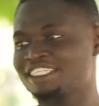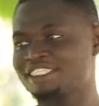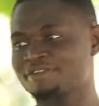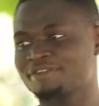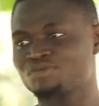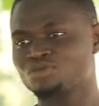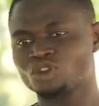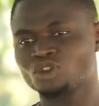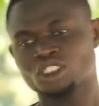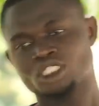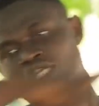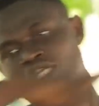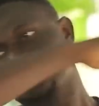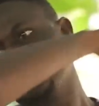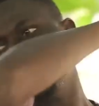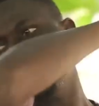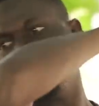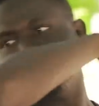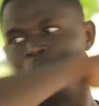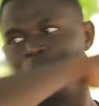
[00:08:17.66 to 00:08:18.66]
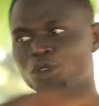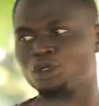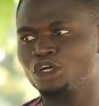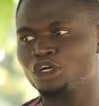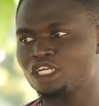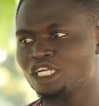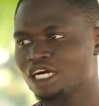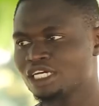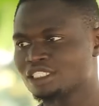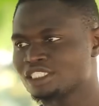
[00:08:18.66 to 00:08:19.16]
Papa,
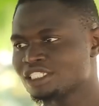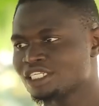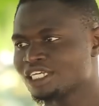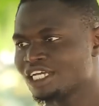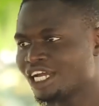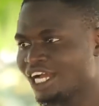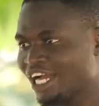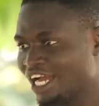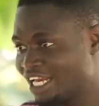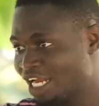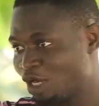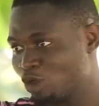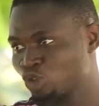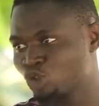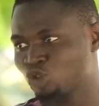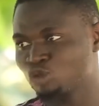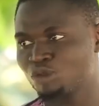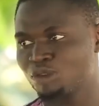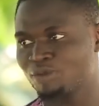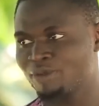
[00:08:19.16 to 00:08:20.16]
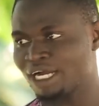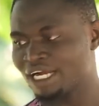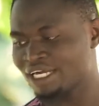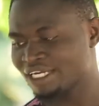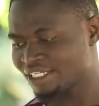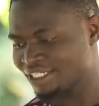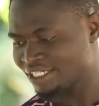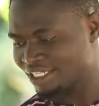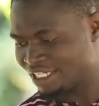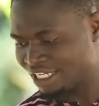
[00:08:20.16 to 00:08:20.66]
I'll be going out and I will
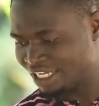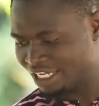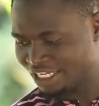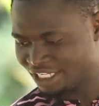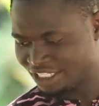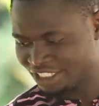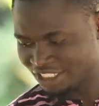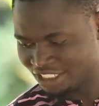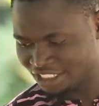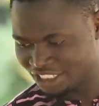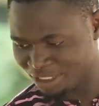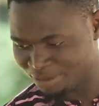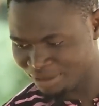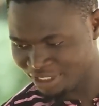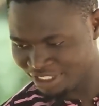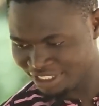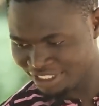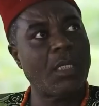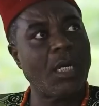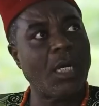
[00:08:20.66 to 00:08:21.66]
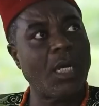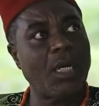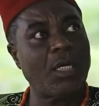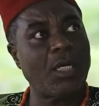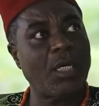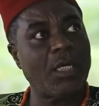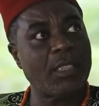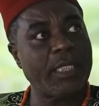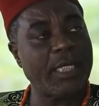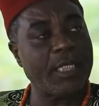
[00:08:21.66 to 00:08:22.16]
soon be back. Eh?
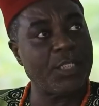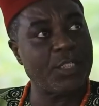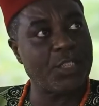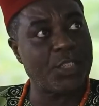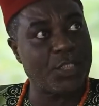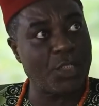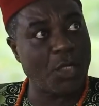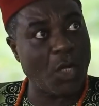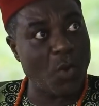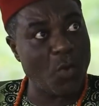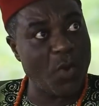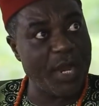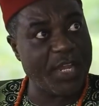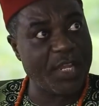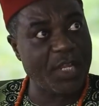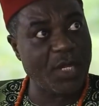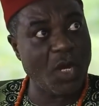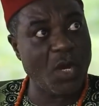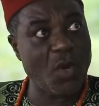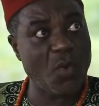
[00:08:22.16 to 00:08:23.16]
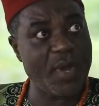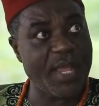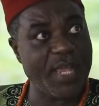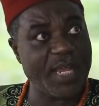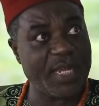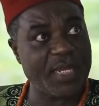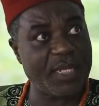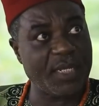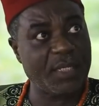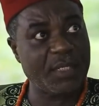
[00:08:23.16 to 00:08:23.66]
It's your
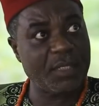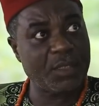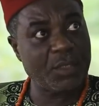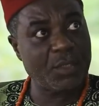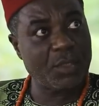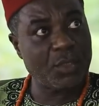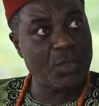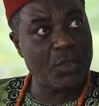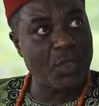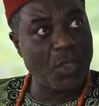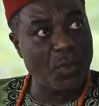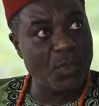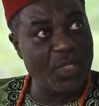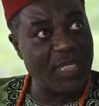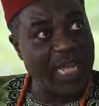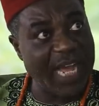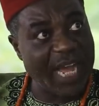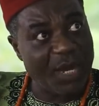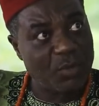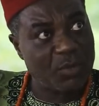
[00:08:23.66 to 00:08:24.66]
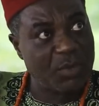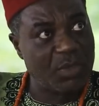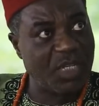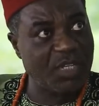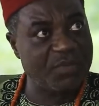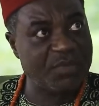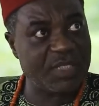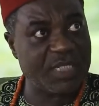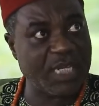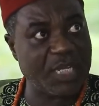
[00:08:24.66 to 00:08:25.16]
way. Our way again.
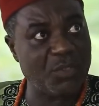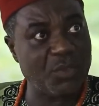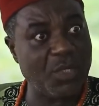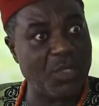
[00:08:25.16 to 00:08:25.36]
Going out.